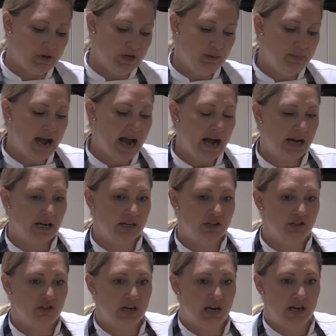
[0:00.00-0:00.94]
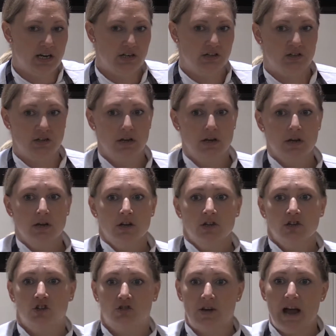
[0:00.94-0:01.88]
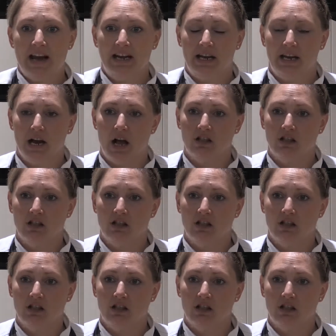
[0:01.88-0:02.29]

prepackaged and it's shredded,